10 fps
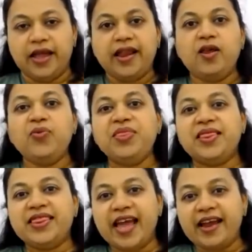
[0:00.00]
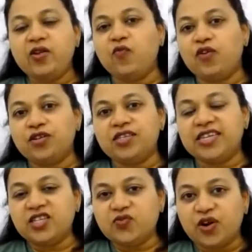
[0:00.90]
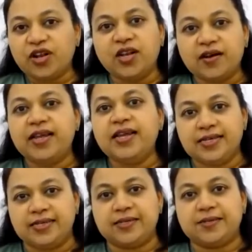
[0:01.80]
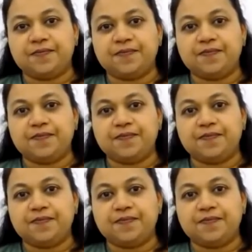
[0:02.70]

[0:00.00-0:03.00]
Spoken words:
And now that's what learning is.